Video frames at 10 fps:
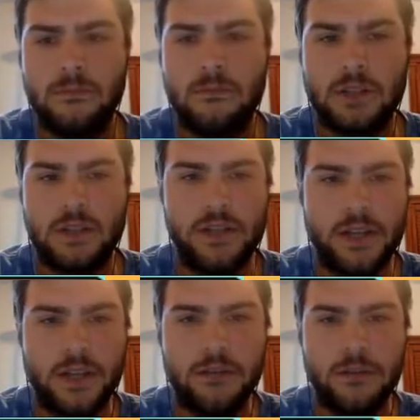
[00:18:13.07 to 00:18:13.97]
Let's
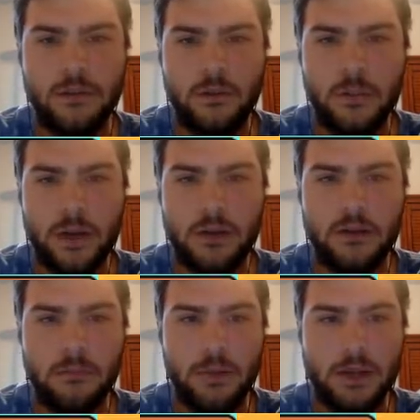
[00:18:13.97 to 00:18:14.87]
see. Do it big.
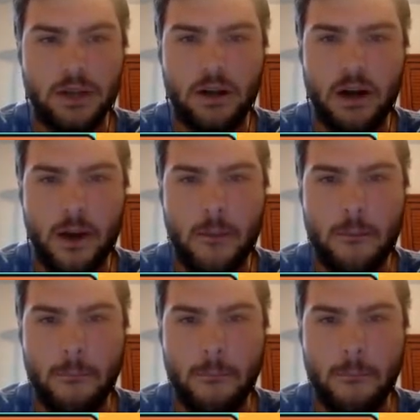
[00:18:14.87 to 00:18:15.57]
Big calm.